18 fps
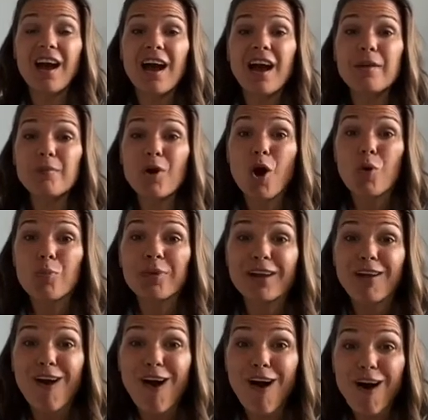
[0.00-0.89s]
I'm
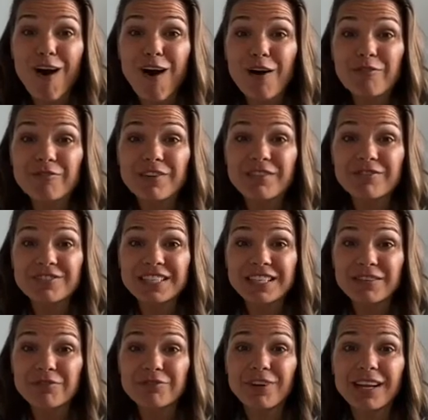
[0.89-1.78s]
hoping all
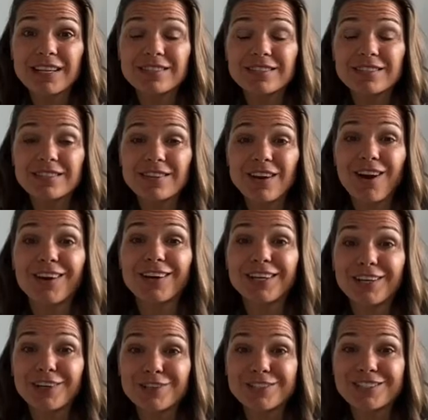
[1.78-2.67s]
15 friends are
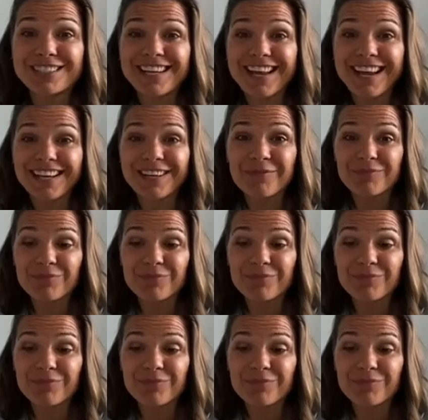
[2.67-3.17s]
here today.